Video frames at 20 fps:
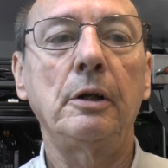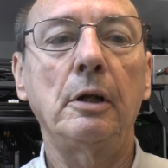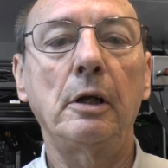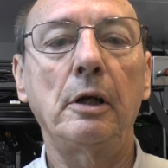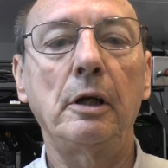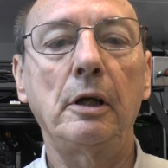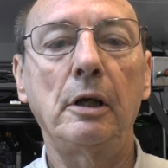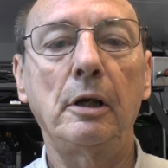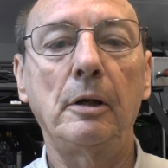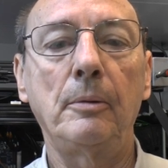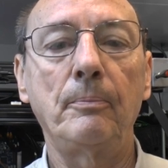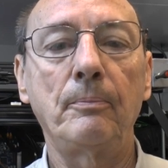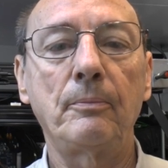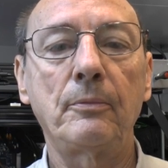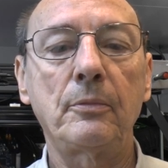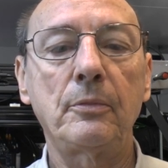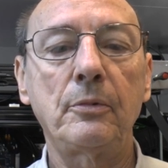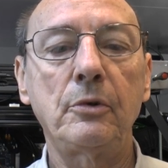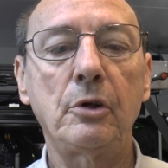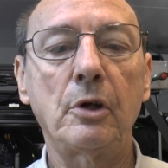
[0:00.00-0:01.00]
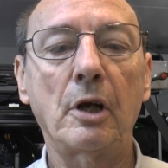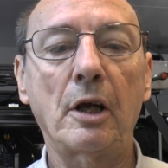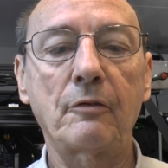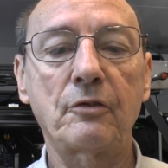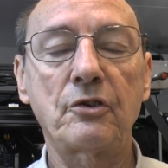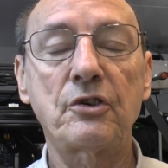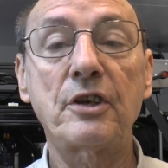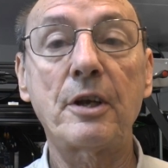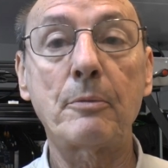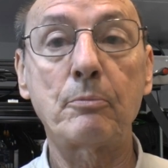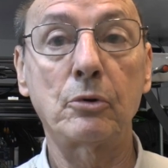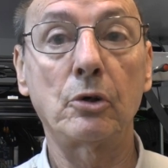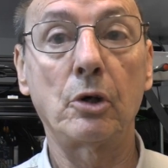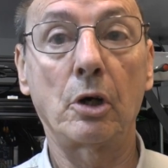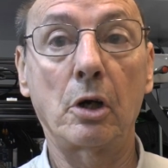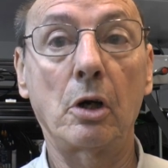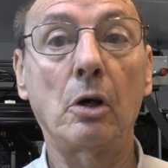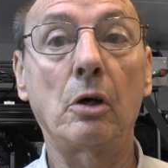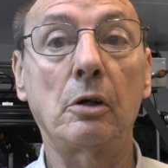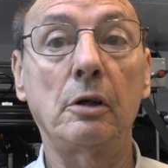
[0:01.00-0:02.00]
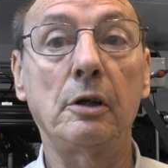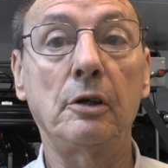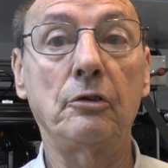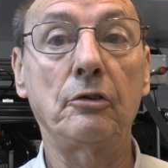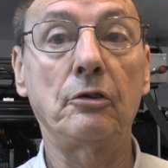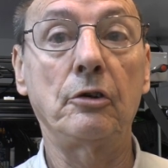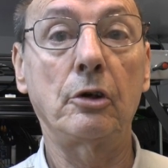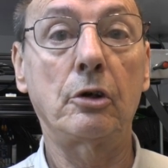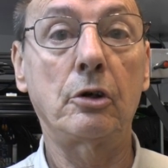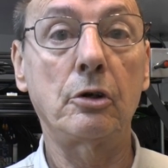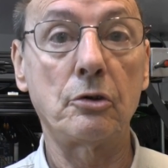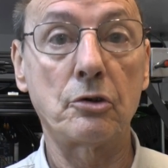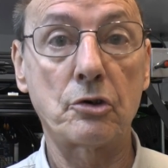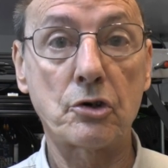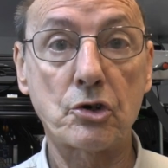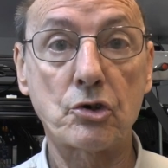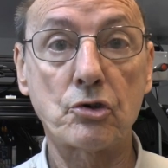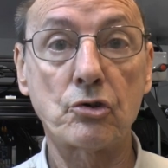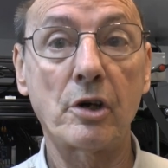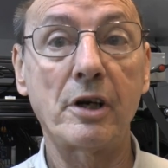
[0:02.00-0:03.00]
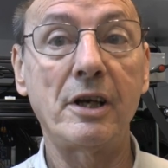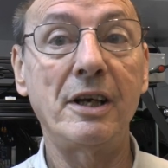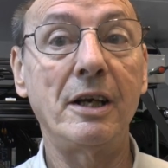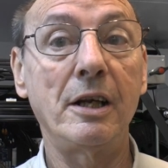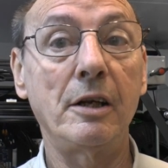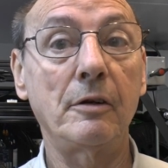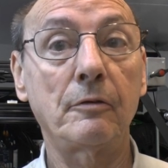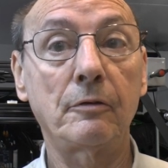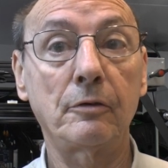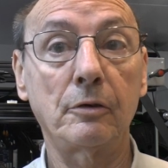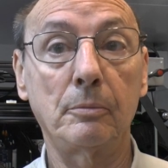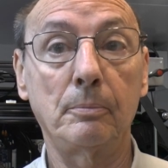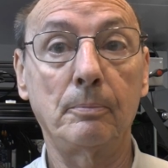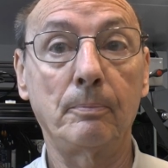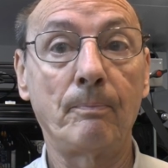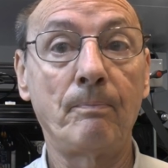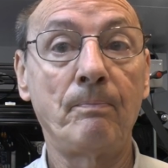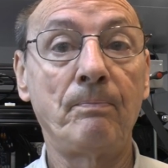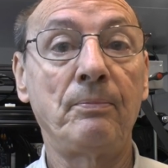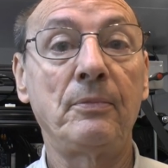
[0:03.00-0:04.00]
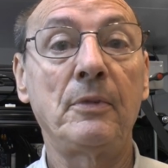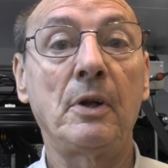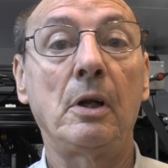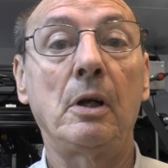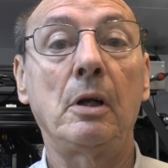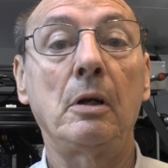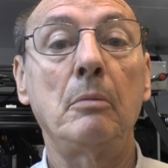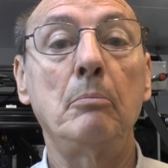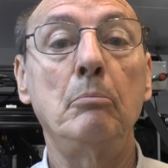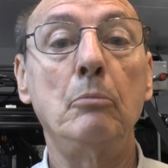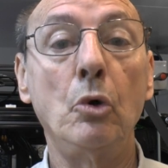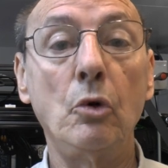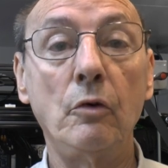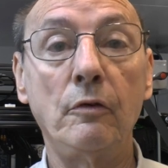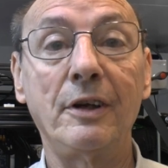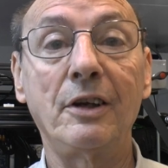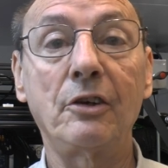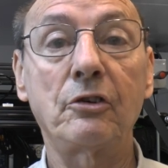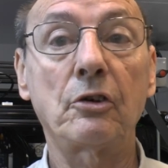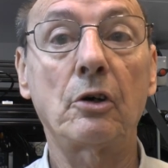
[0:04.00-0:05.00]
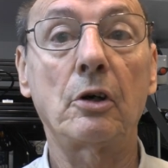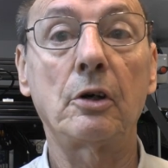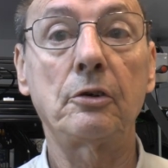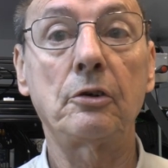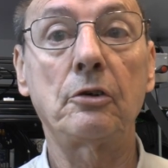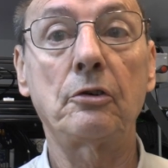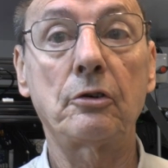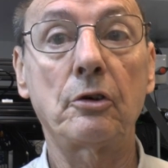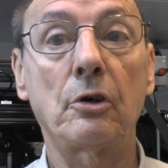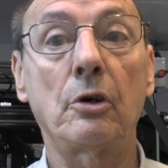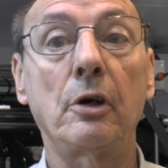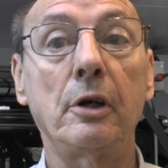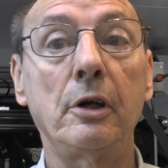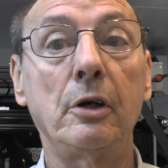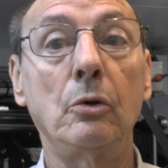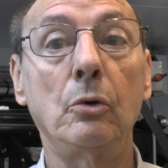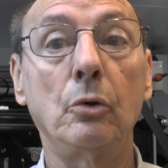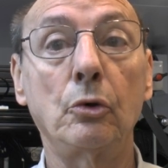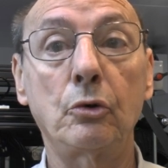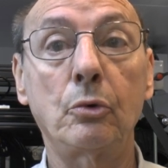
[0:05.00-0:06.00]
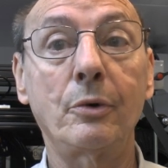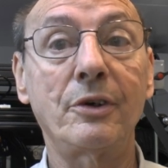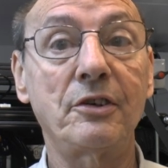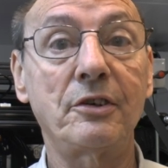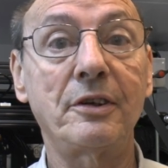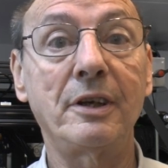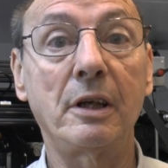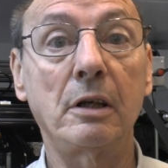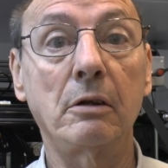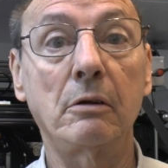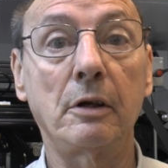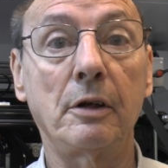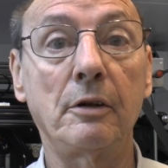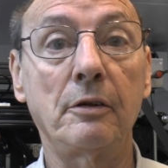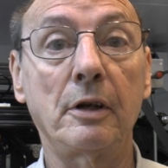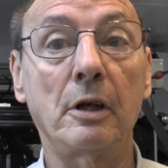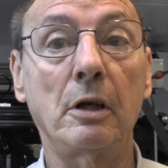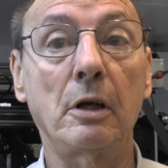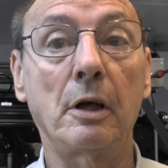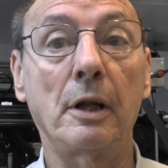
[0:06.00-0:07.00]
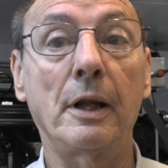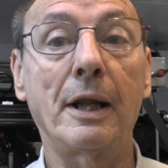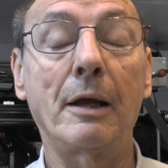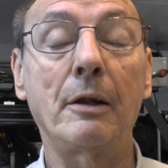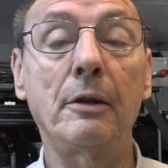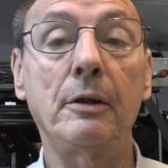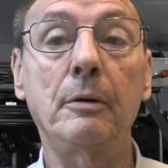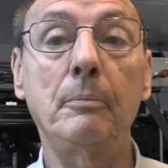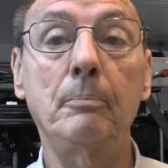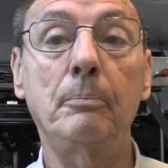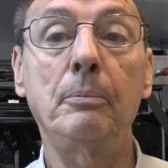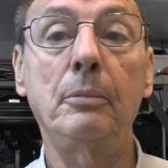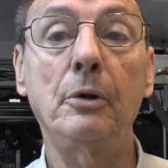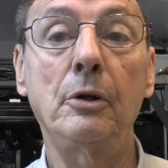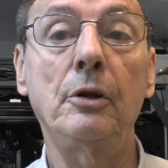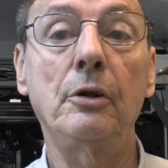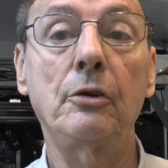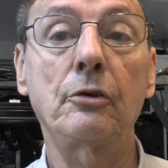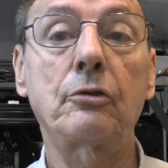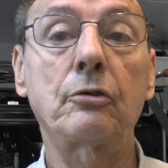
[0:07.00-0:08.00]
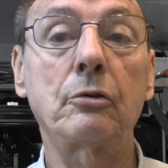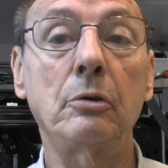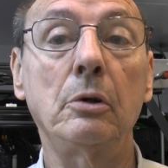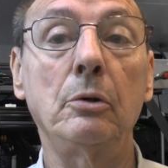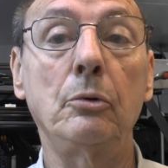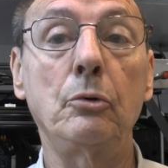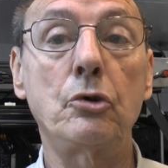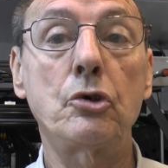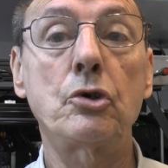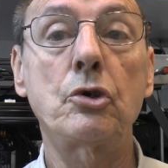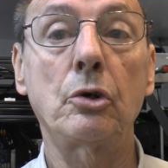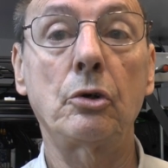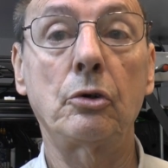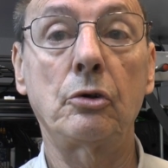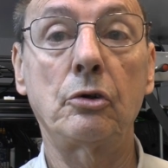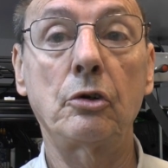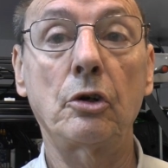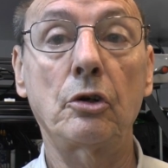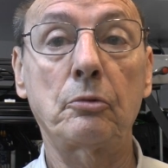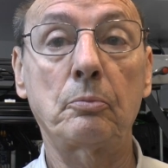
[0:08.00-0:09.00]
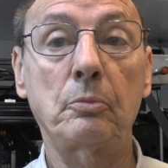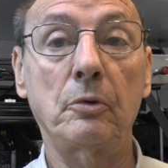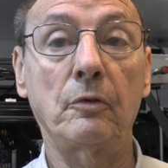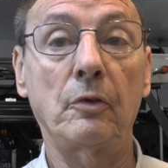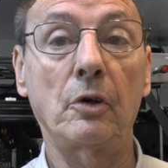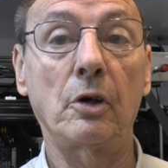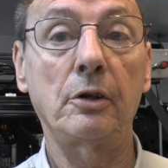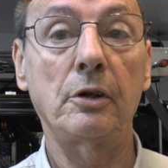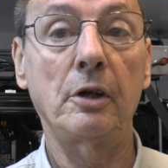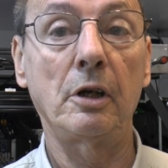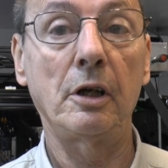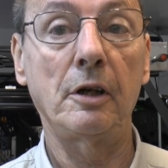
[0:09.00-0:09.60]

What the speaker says: You have separate guides that constrain it from moving side to side or twisting or anything like that, but the screw should just provide the